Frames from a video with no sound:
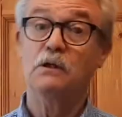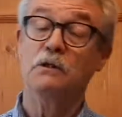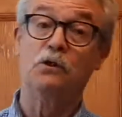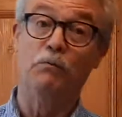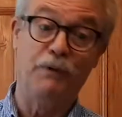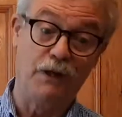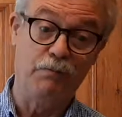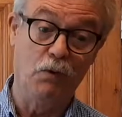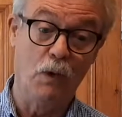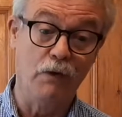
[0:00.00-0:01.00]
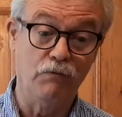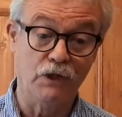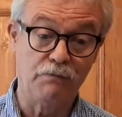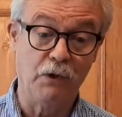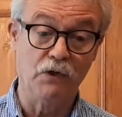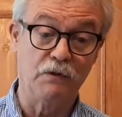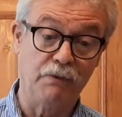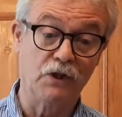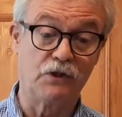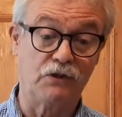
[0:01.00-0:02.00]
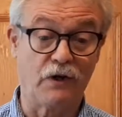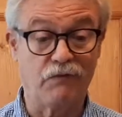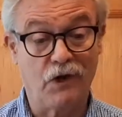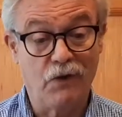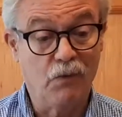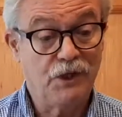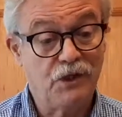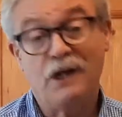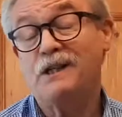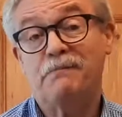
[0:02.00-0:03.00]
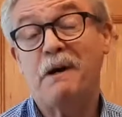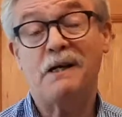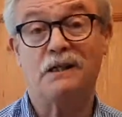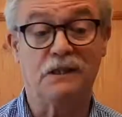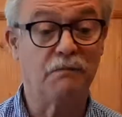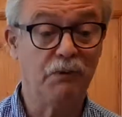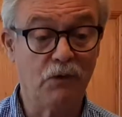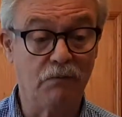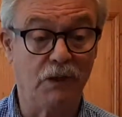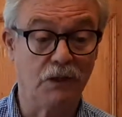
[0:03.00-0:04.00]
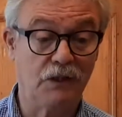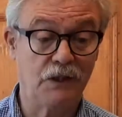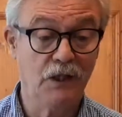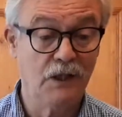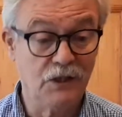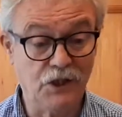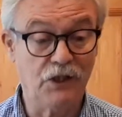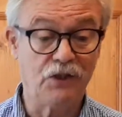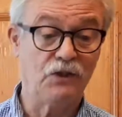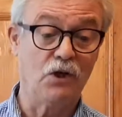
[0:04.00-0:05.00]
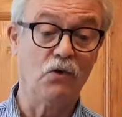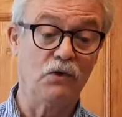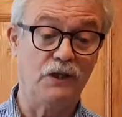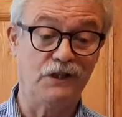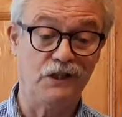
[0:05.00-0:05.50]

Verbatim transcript: Some people won't respond positively and we should expect disappointments. Jesus told his